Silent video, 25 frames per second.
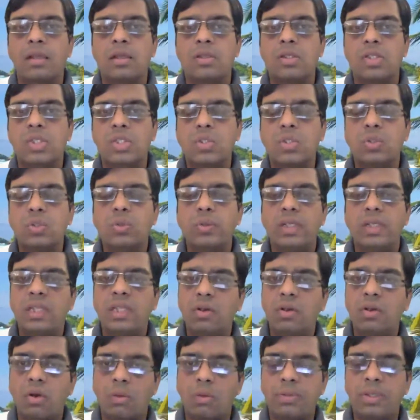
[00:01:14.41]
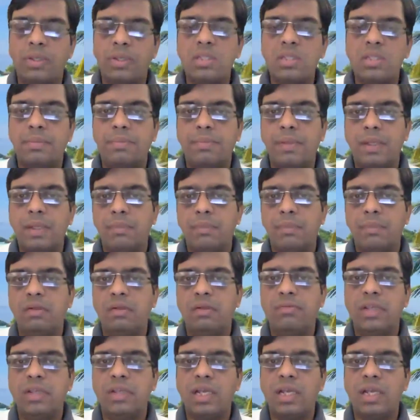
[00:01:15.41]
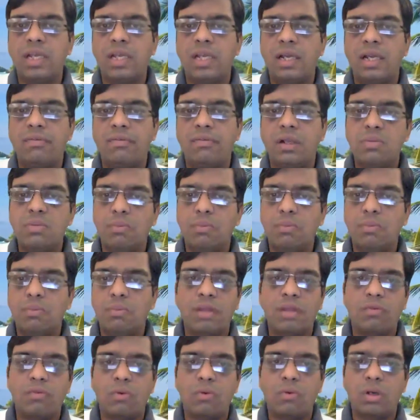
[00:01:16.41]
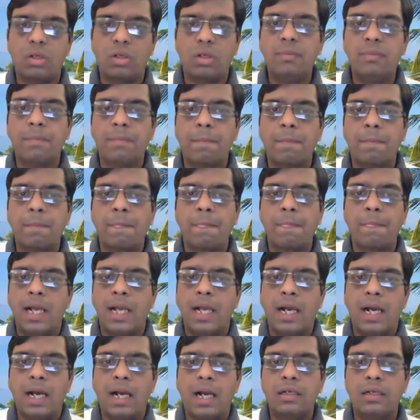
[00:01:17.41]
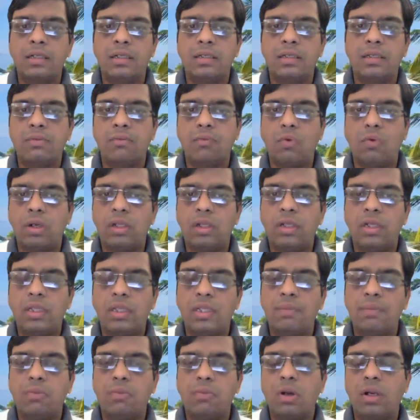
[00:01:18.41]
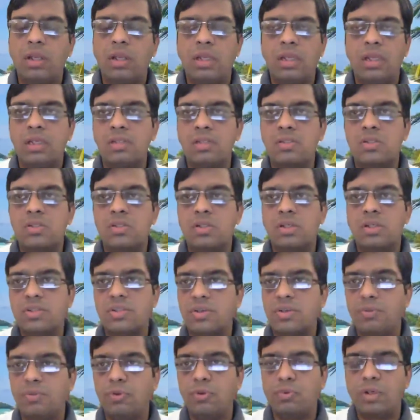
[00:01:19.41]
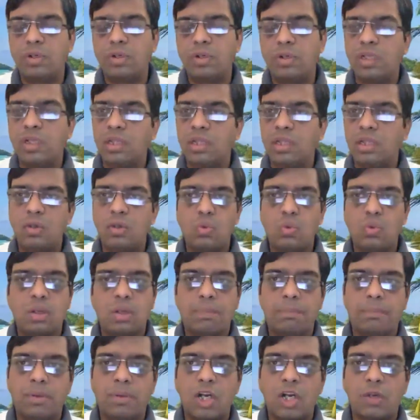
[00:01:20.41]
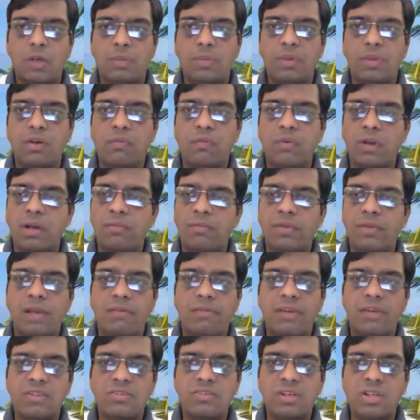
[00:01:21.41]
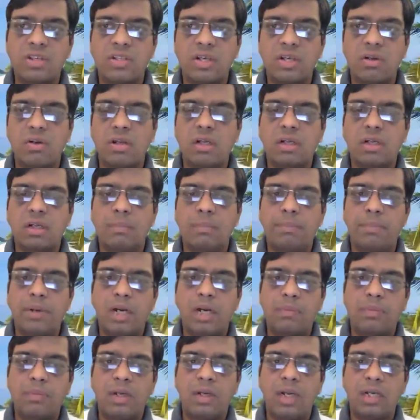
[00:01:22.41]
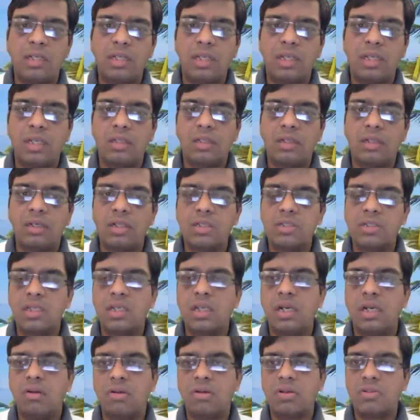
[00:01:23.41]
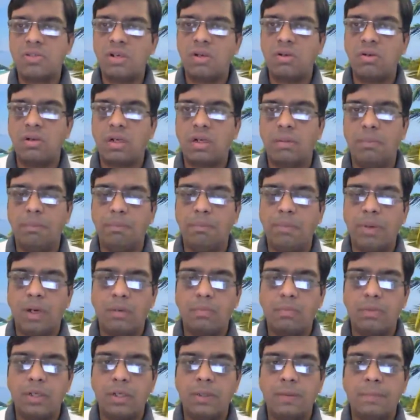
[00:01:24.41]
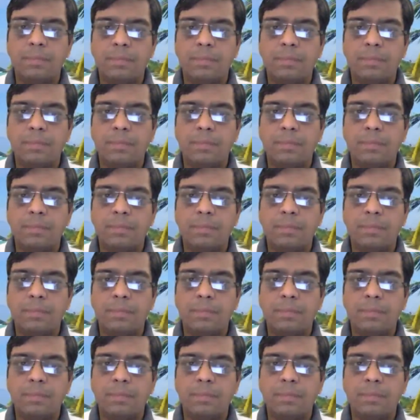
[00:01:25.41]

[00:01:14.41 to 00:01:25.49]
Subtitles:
So in the obese people, we have less body water and the water in the body is distributed in the two compartments. One, we have extracellular compartment and the other is the intracellular compartment.